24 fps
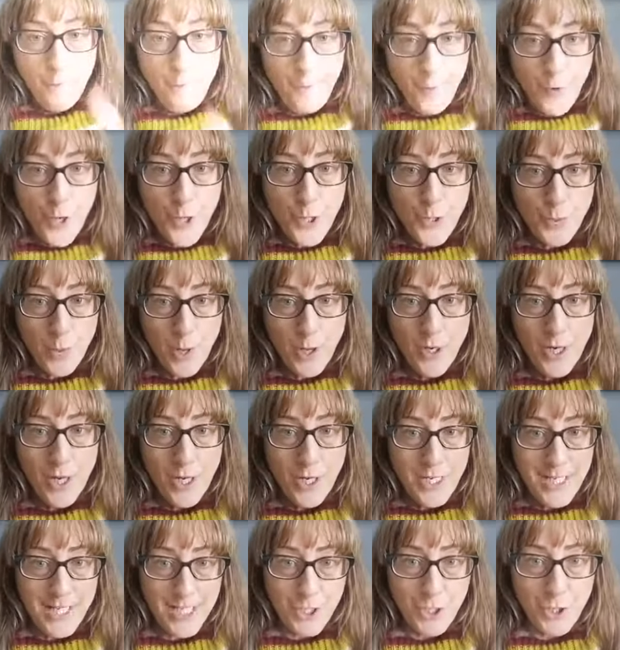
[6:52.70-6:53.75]
first one
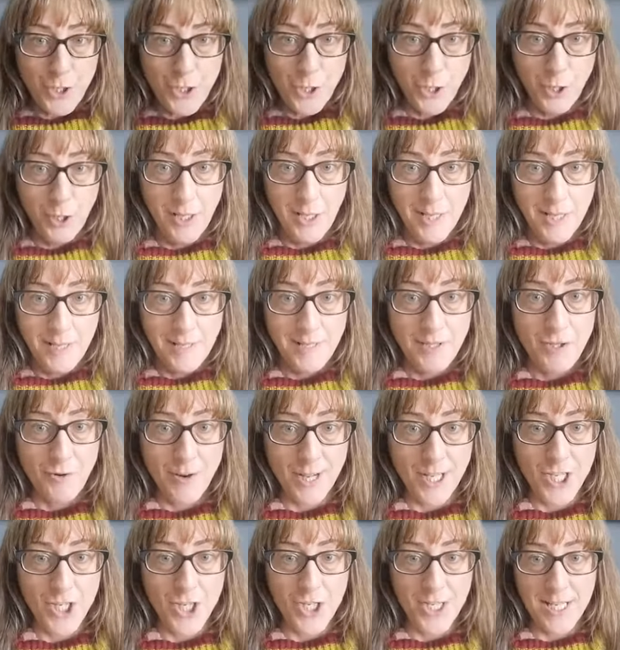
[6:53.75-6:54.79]
digital
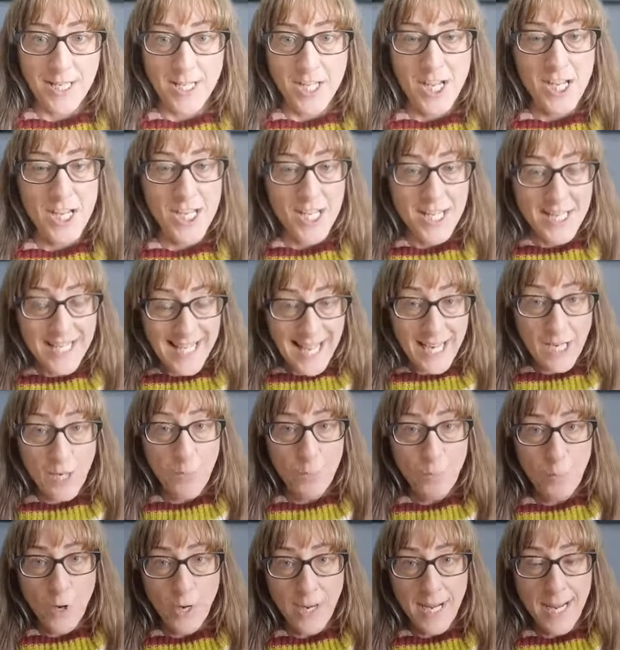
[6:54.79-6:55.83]
strategies. The
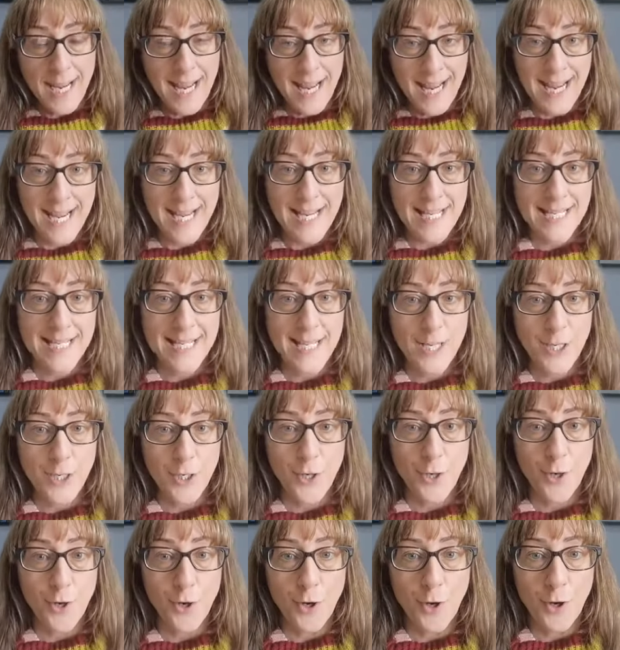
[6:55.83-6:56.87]
second one is
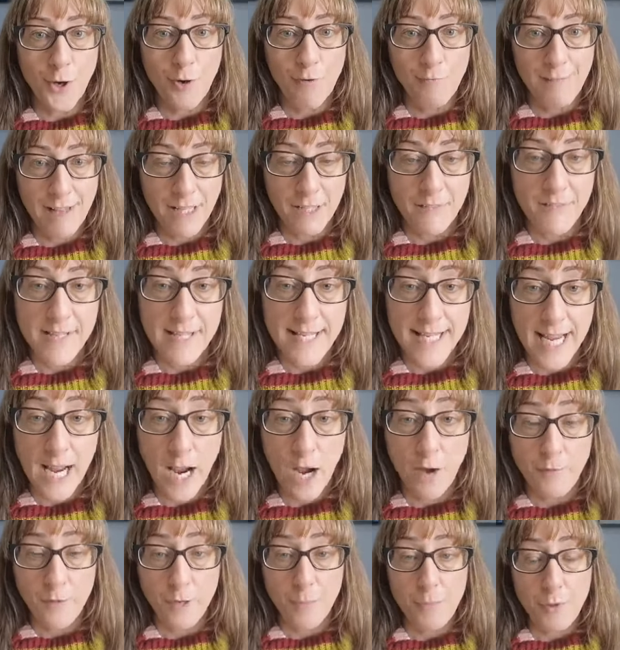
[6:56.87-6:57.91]
your relevancy
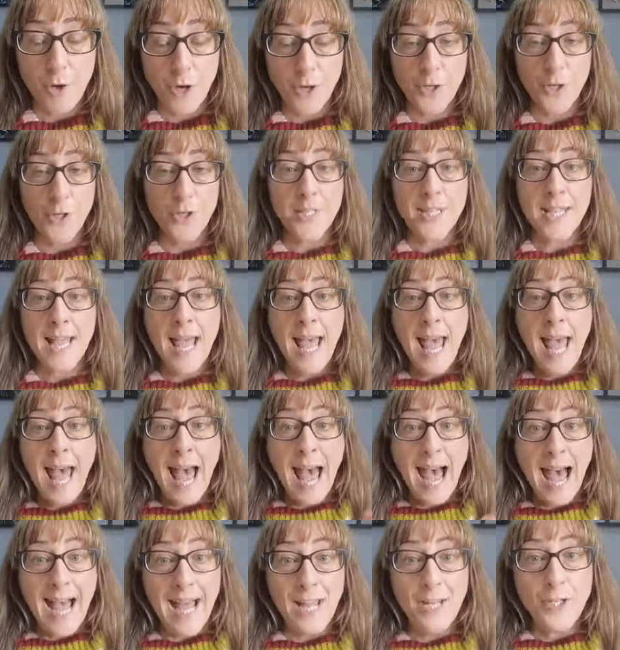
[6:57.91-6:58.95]
of your product.
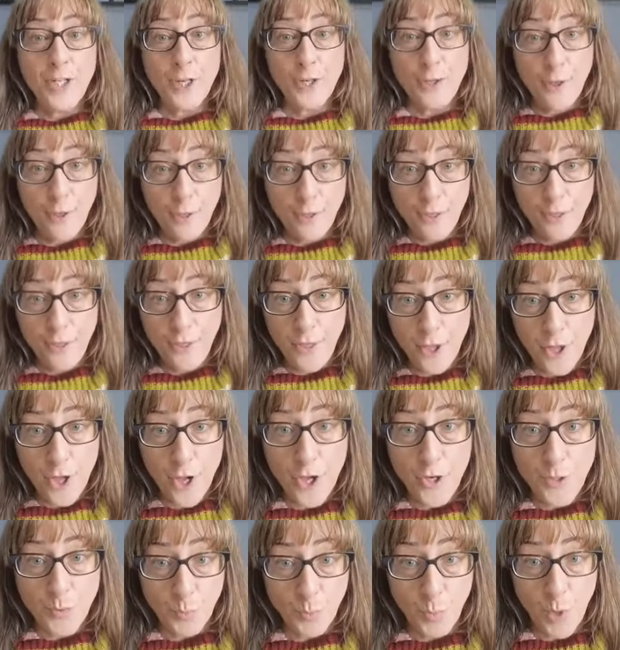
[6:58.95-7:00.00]
And the
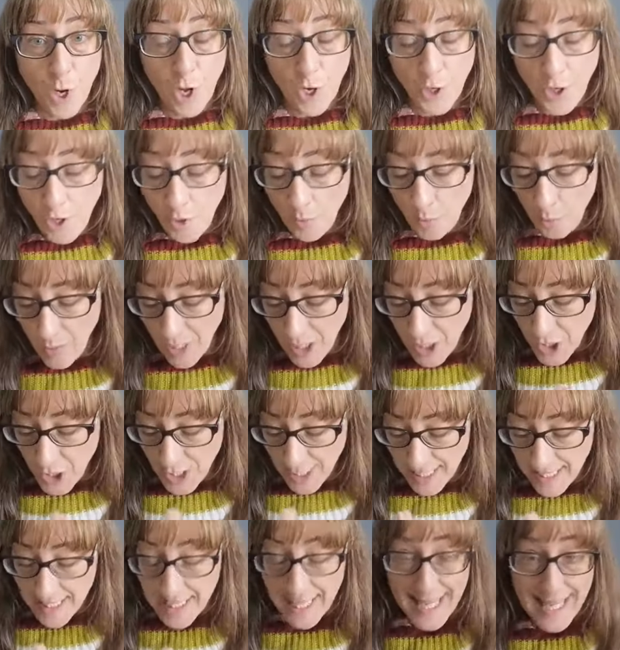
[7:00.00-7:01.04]
third one,
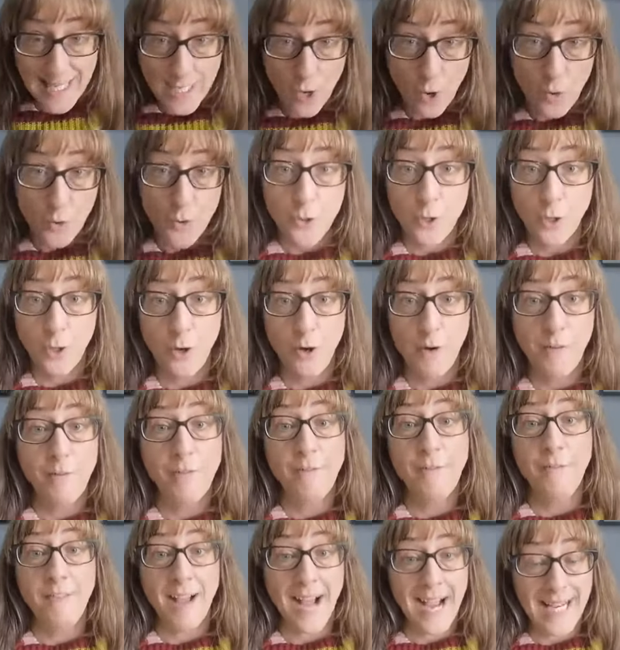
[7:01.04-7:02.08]
which is, is
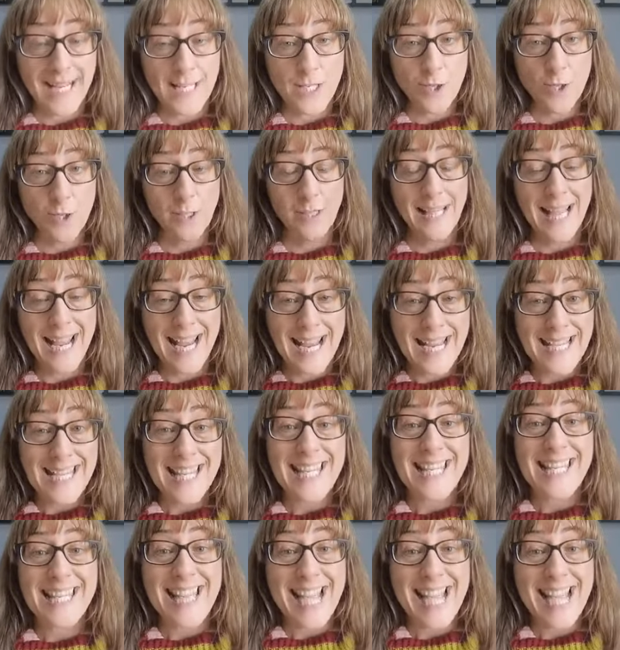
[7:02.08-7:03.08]
also vital, is